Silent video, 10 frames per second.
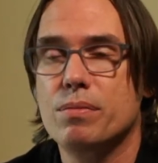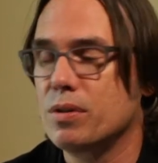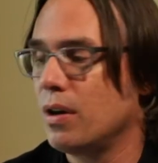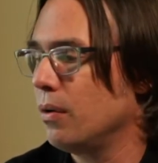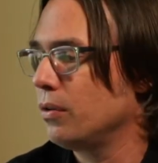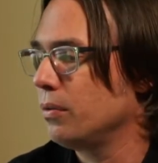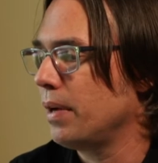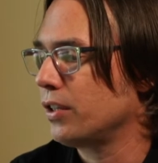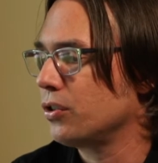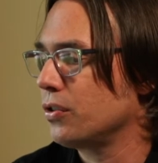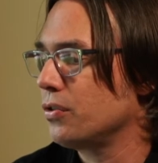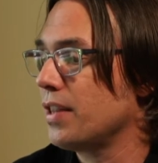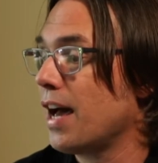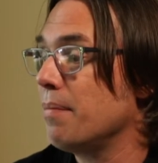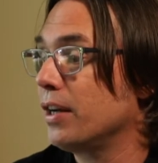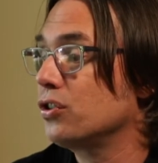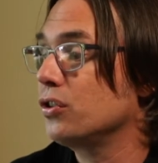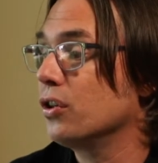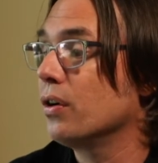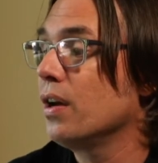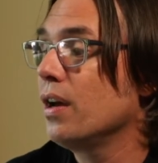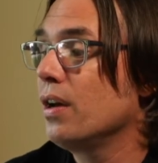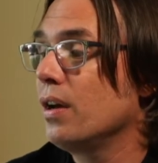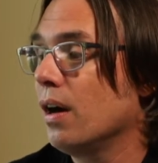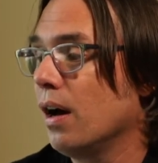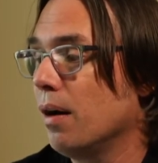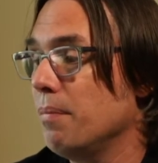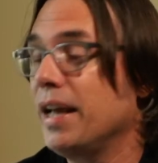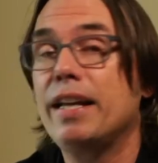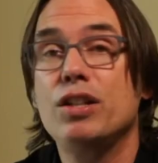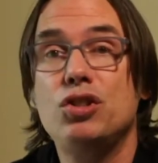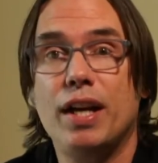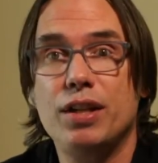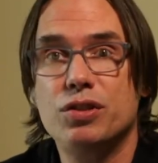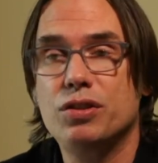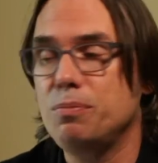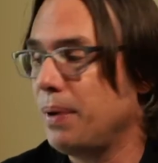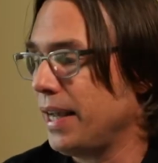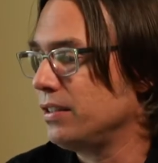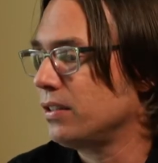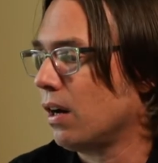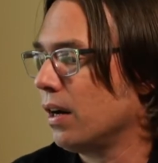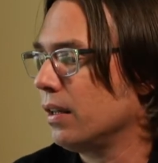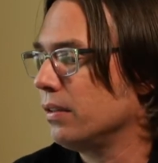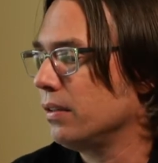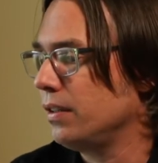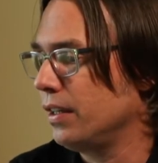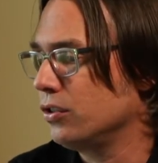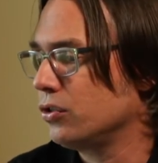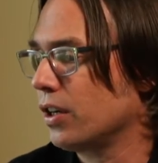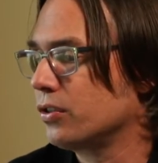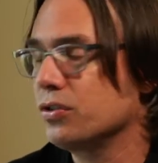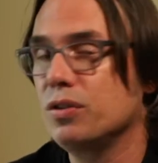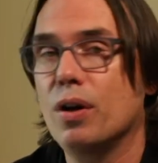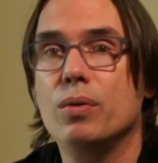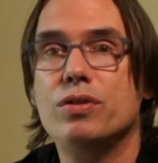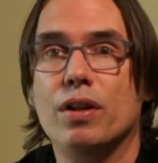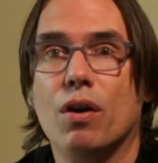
So you make sure you do that. Make sure you're making changes based on the instructor's notes and